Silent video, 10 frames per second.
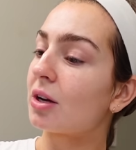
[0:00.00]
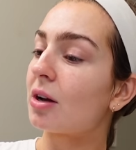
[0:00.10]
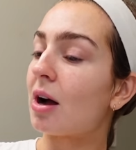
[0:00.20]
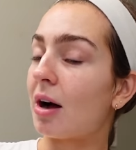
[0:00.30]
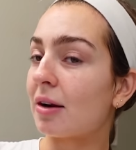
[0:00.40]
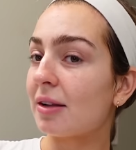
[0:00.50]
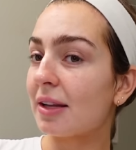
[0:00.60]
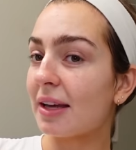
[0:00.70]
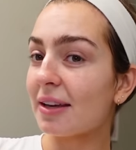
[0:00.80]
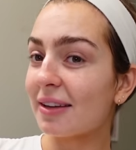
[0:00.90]

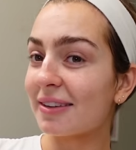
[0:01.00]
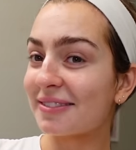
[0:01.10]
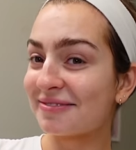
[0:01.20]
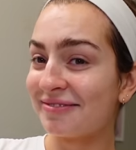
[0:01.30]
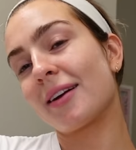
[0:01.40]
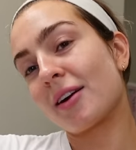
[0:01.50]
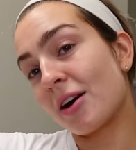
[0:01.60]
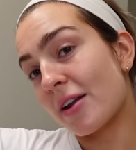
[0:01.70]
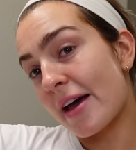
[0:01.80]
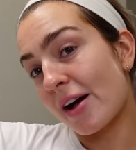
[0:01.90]
Caudalie?
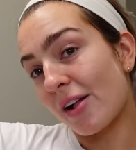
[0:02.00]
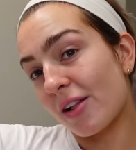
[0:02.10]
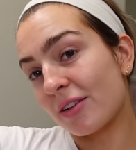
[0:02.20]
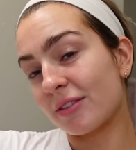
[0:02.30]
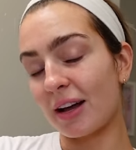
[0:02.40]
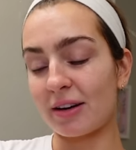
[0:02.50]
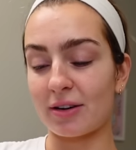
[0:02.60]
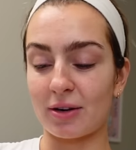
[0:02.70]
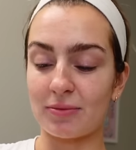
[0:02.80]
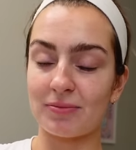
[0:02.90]
Caudale. I
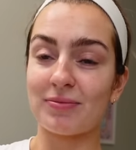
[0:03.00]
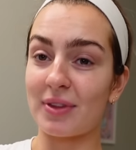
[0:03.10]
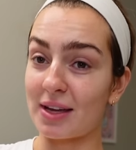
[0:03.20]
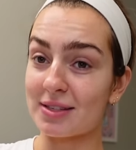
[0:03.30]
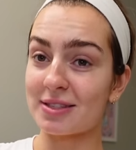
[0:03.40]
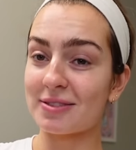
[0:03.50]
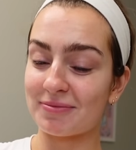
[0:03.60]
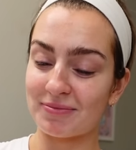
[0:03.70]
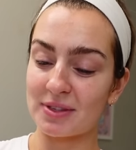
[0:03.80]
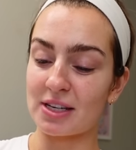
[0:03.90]
don't know. This
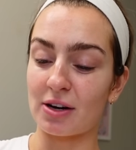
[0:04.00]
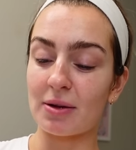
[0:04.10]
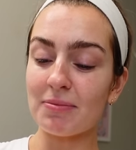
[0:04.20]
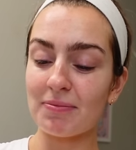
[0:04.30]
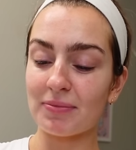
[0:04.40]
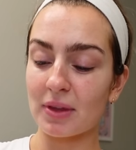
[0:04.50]
serum.